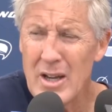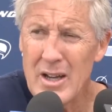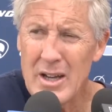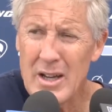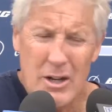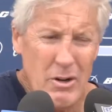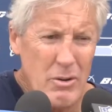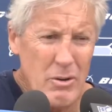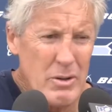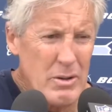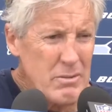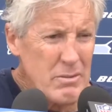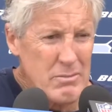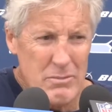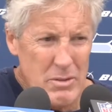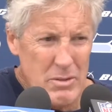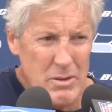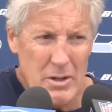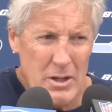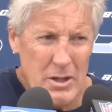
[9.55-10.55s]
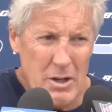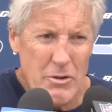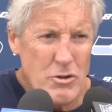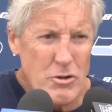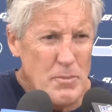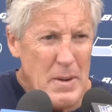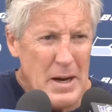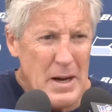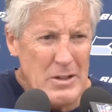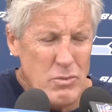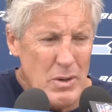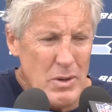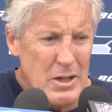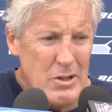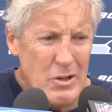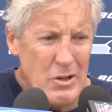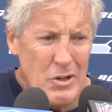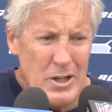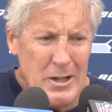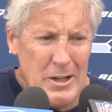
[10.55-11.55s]
here and in other spots around
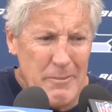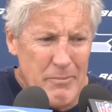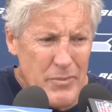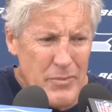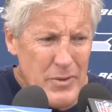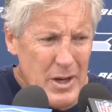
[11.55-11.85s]
the league.